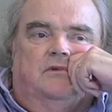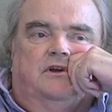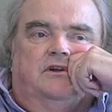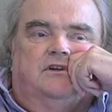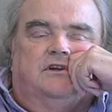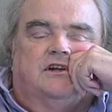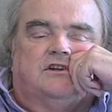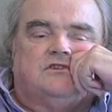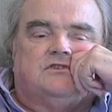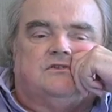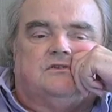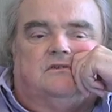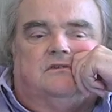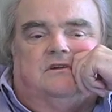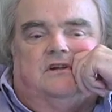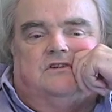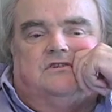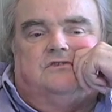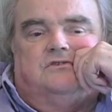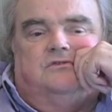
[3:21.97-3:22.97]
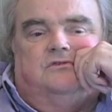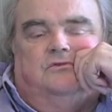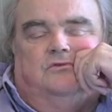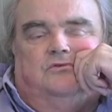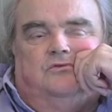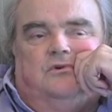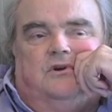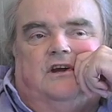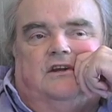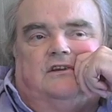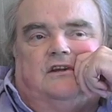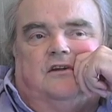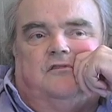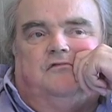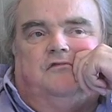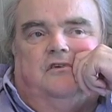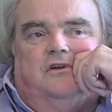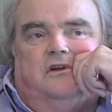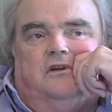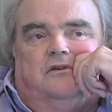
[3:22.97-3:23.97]
and that's you do get that
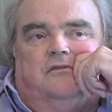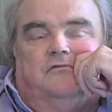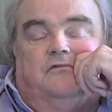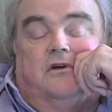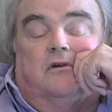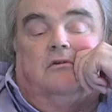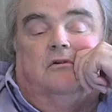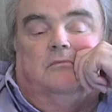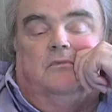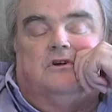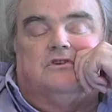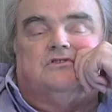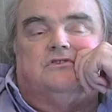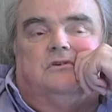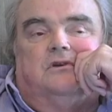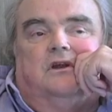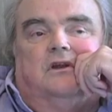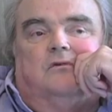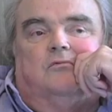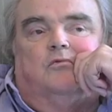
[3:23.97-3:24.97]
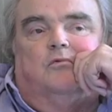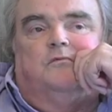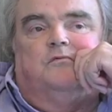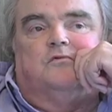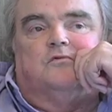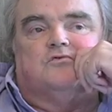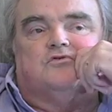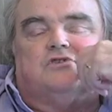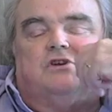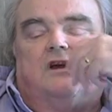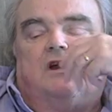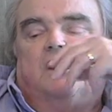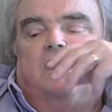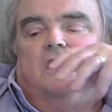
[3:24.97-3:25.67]
feeling very much in Rumphius.